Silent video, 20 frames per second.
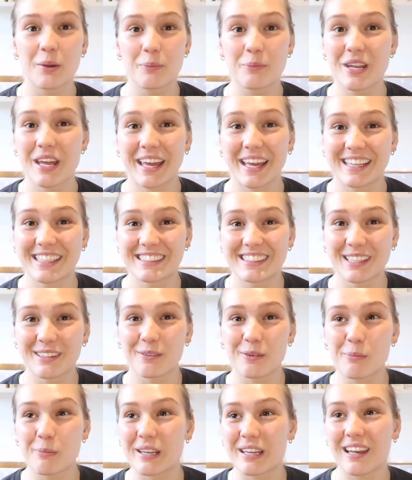days it will
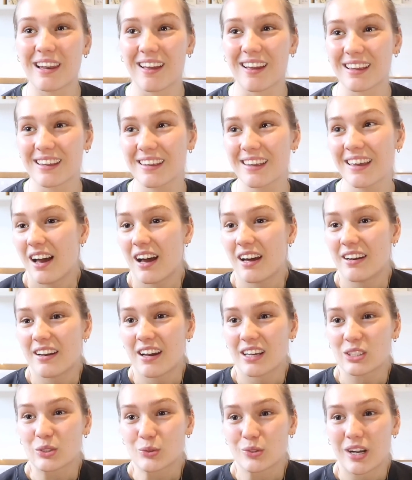be like a
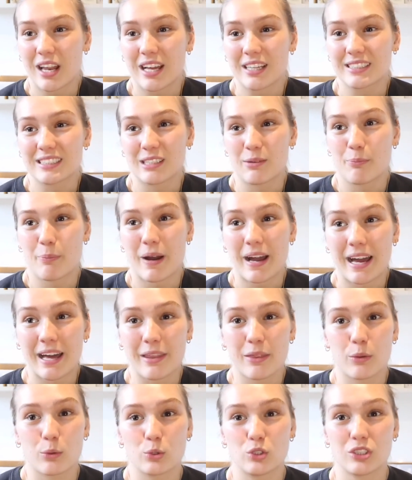nice relaxing bath
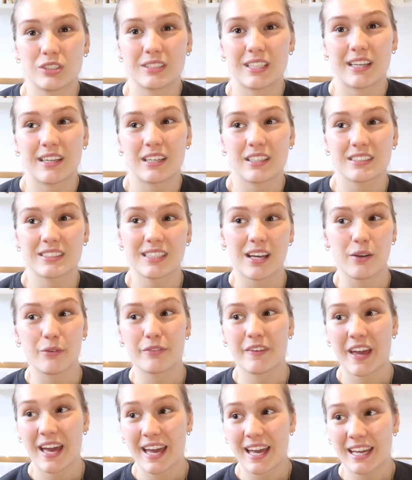or just like a
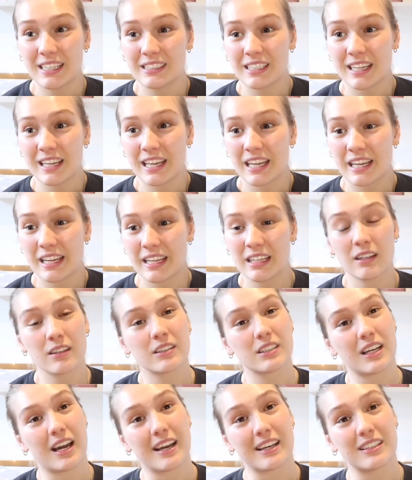self-care day.
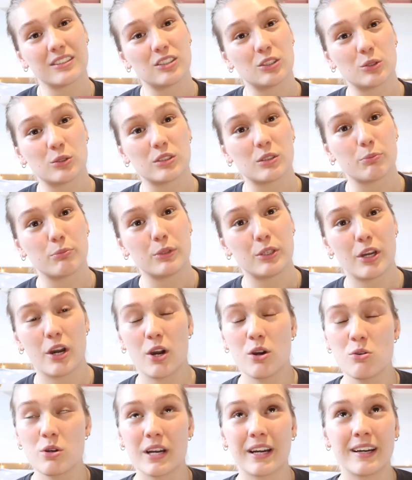I can do some
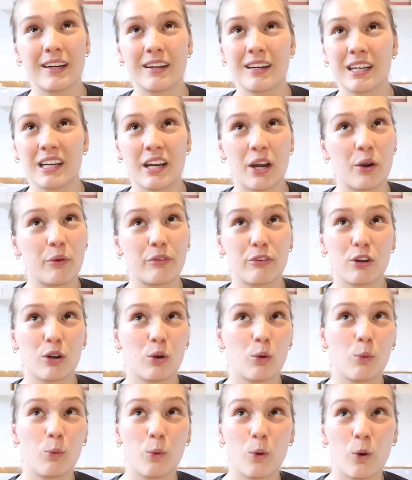yoga, go for a
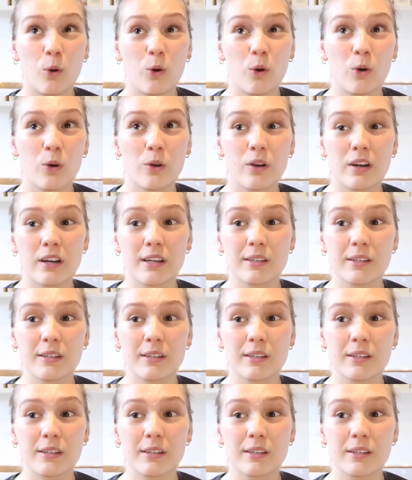walk.